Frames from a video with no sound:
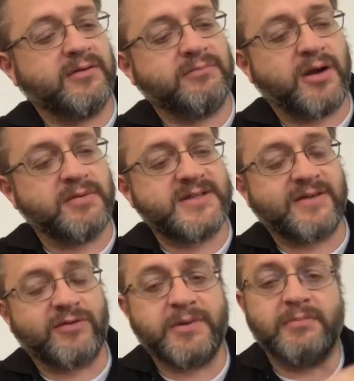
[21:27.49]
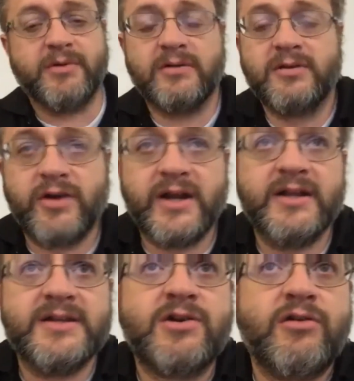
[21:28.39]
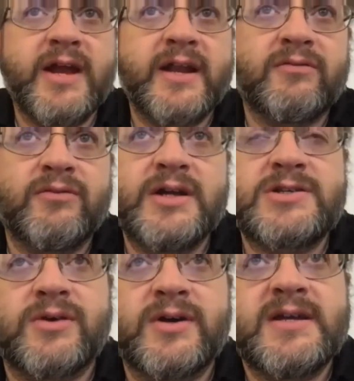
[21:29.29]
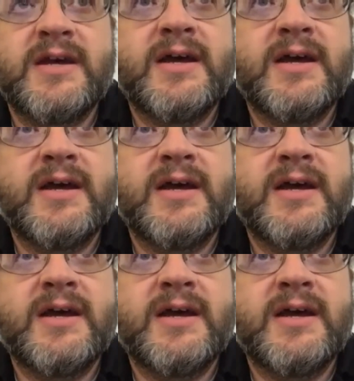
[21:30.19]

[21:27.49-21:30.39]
probably several people created this great resource.